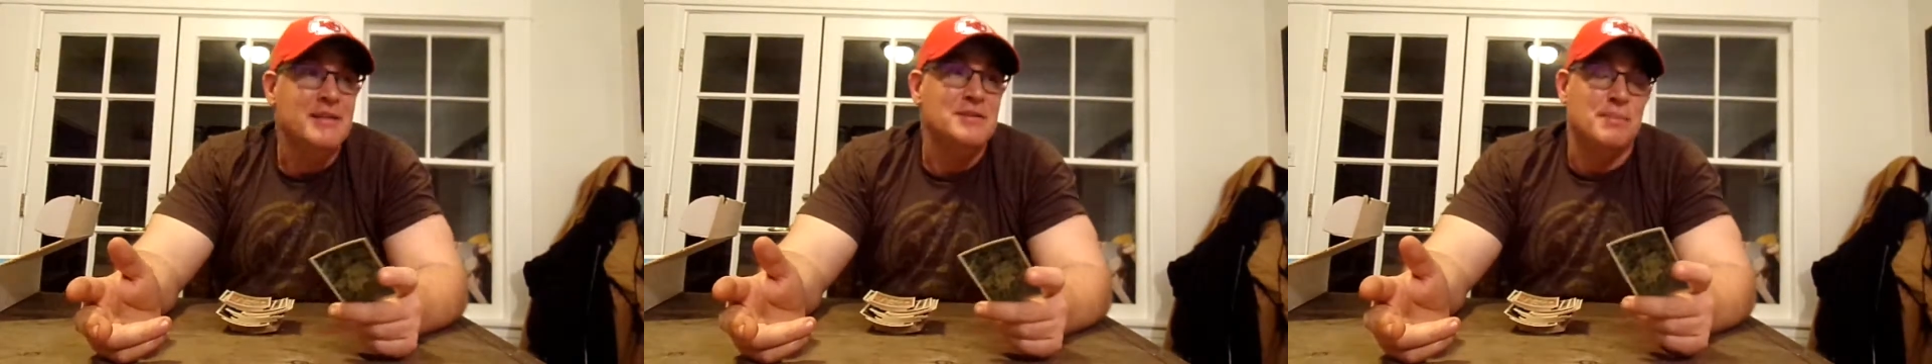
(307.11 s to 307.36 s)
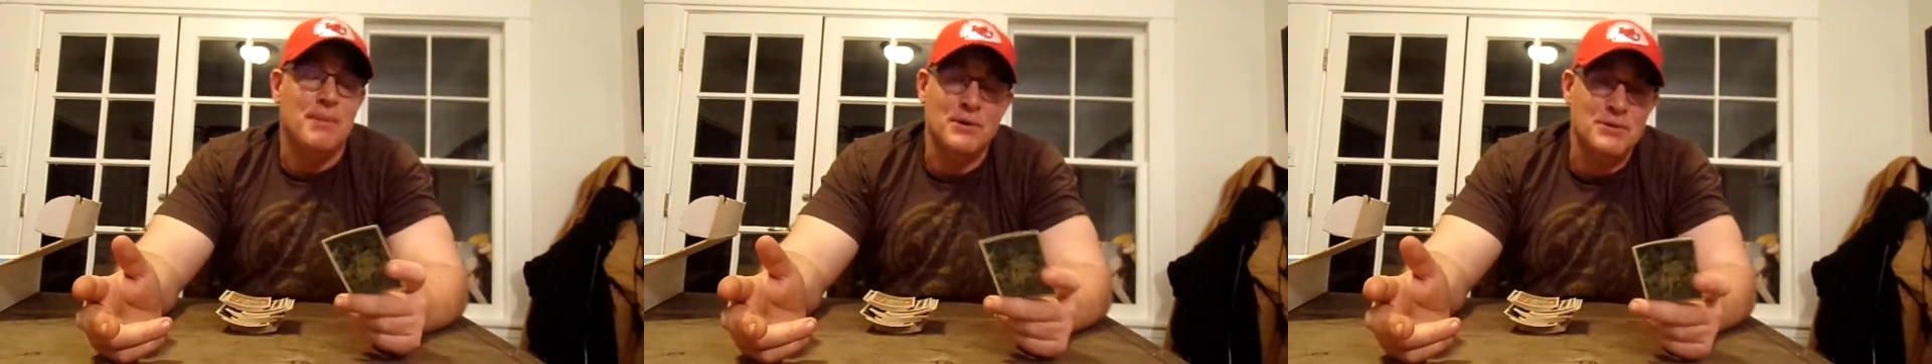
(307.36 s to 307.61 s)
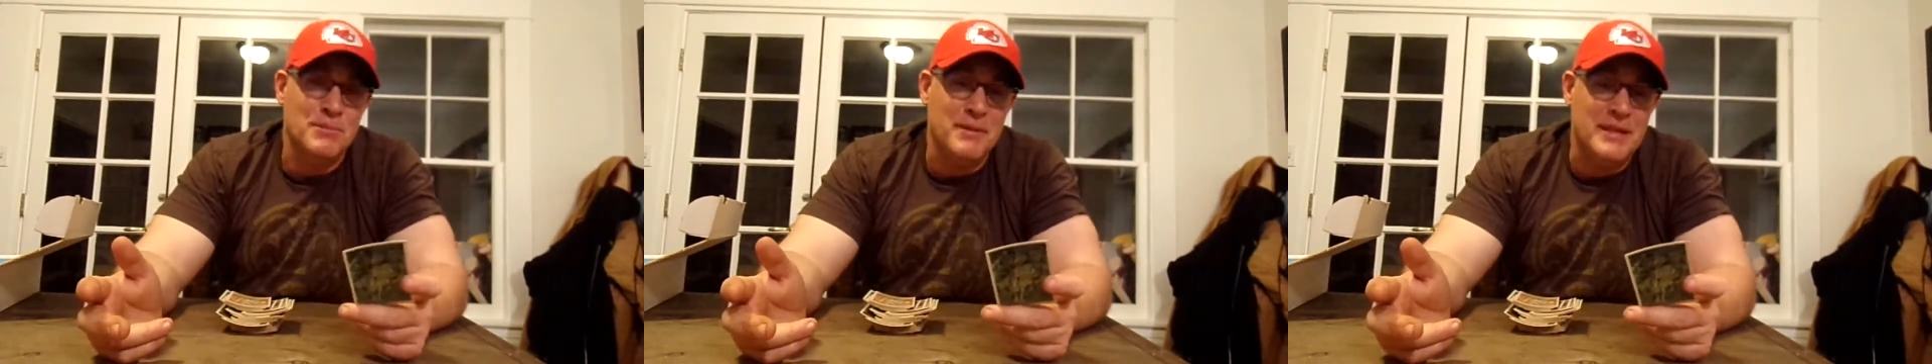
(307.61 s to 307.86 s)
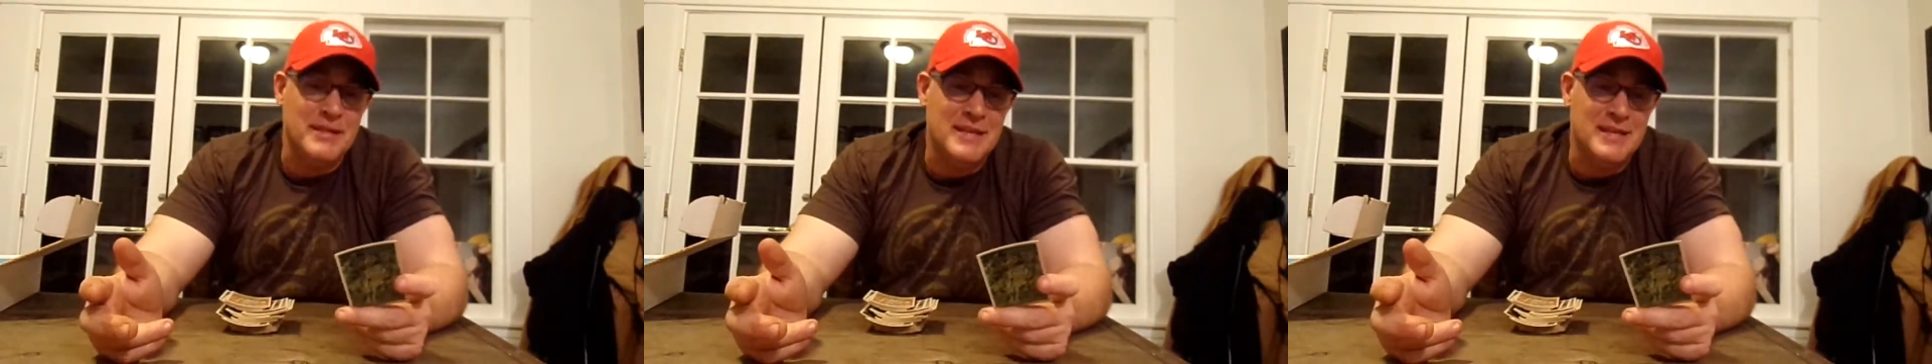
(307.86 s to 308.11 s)

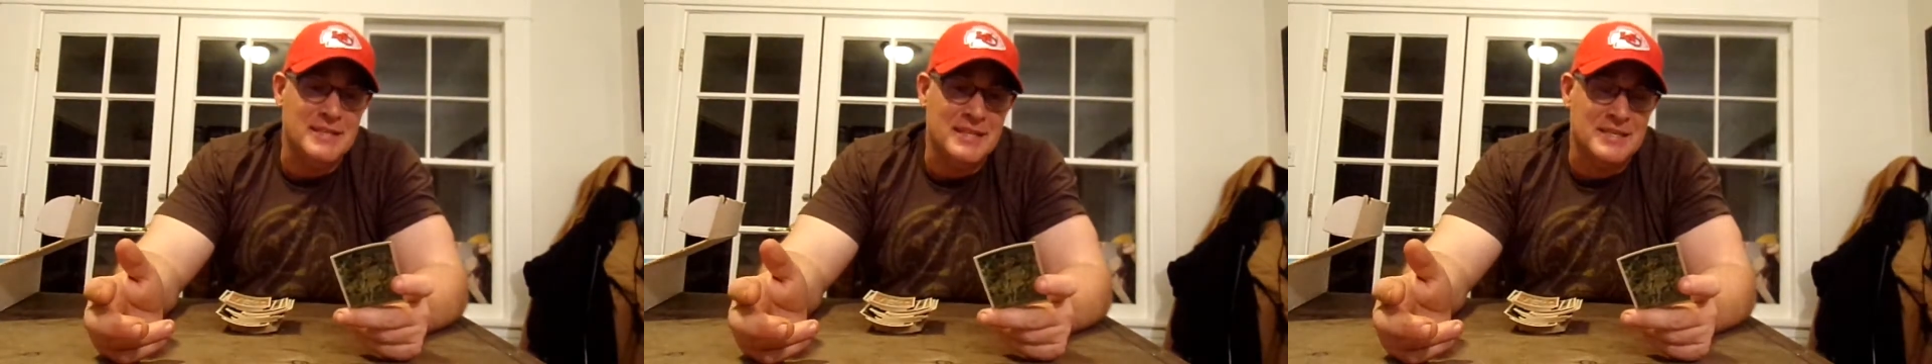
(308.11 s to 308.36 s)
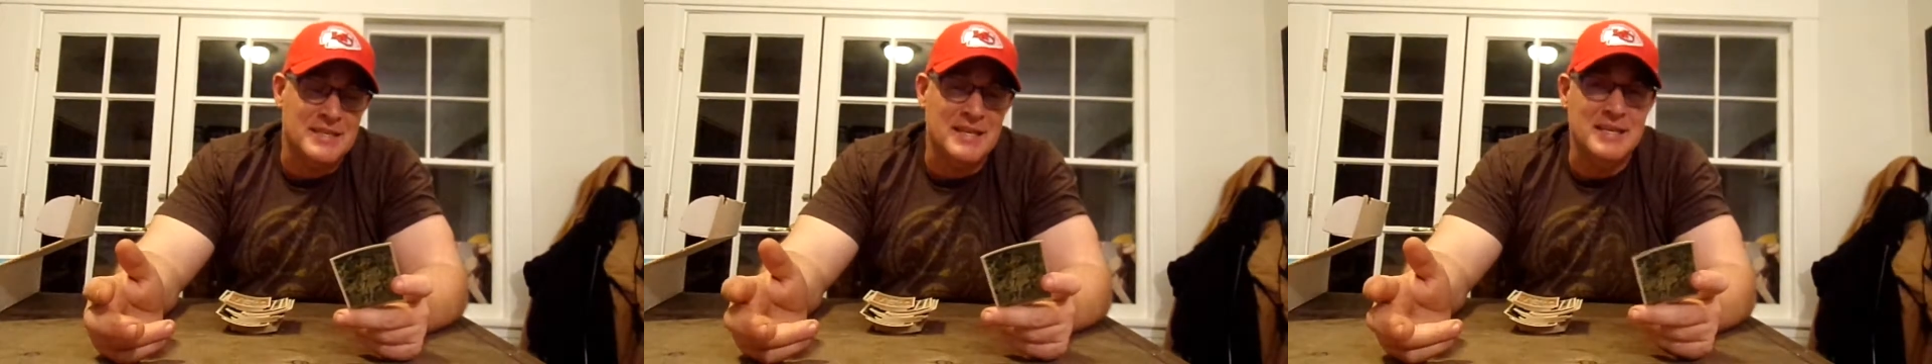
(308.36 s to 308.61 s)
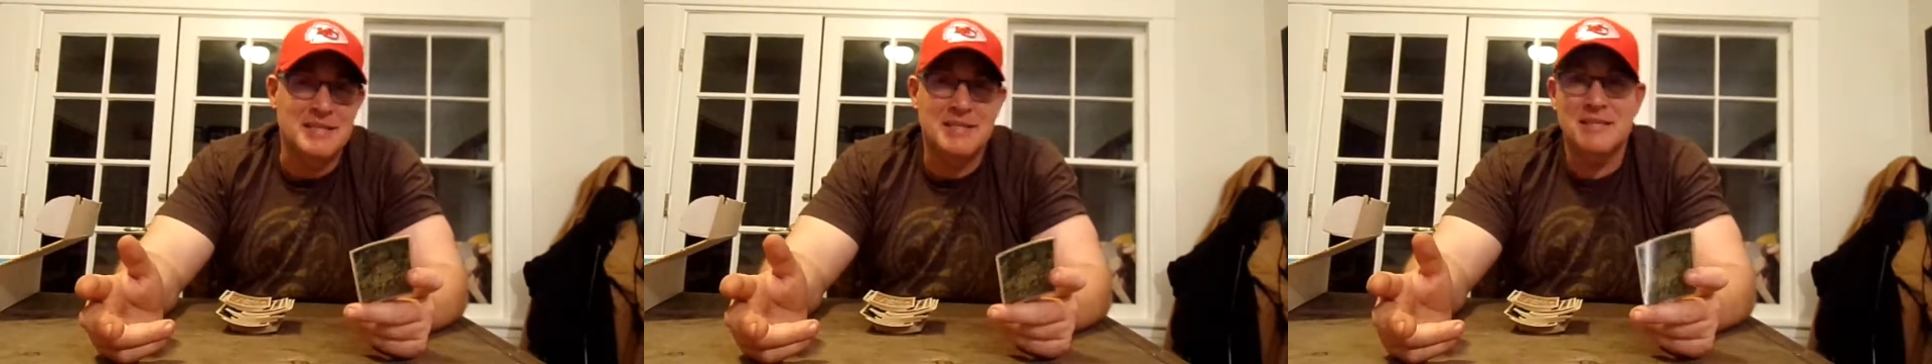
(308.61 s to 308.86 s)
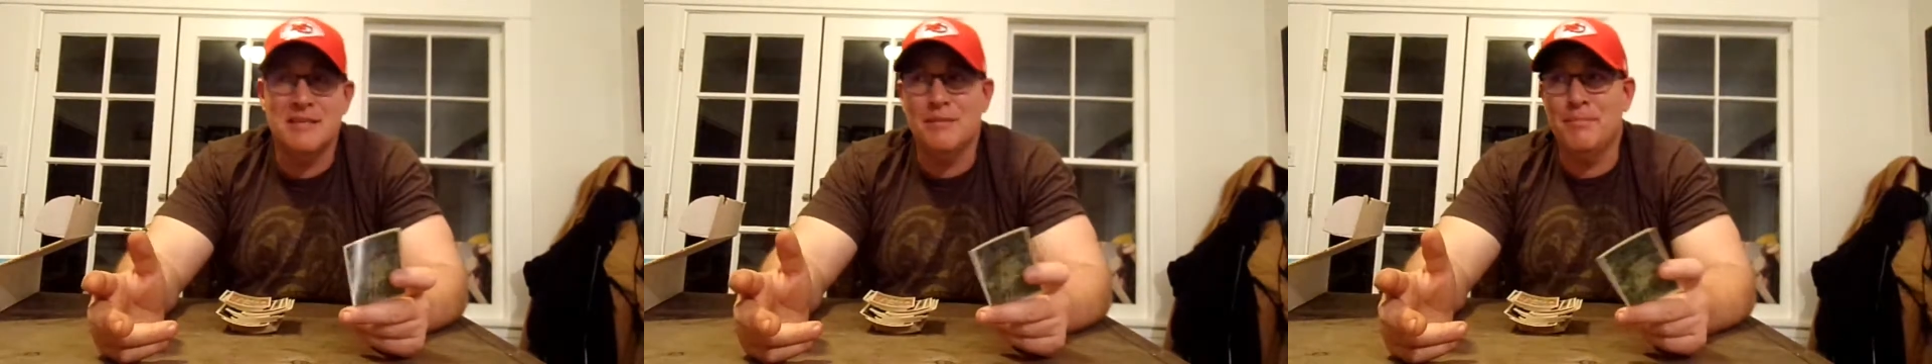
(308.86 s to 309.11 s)
Supposedly it does exist,